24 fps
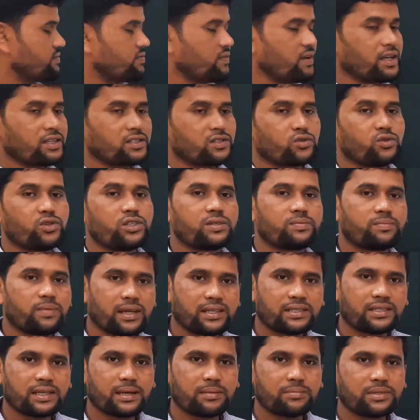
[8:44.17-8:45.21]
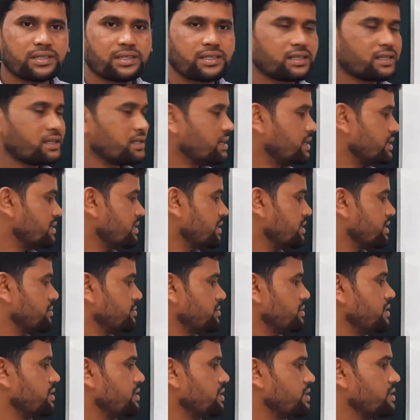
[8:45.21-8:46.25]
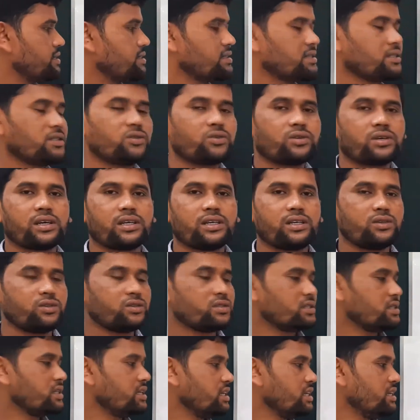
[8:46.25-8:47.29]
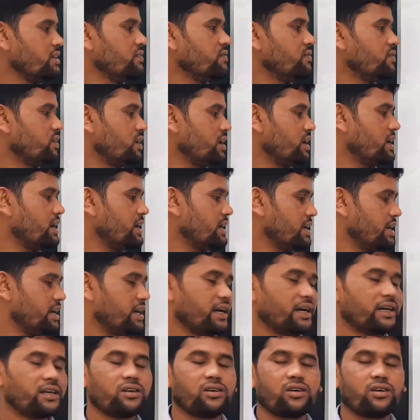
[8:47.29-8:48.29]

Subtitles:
plus wish plus subject in assertive sentence, you can use if, where, had,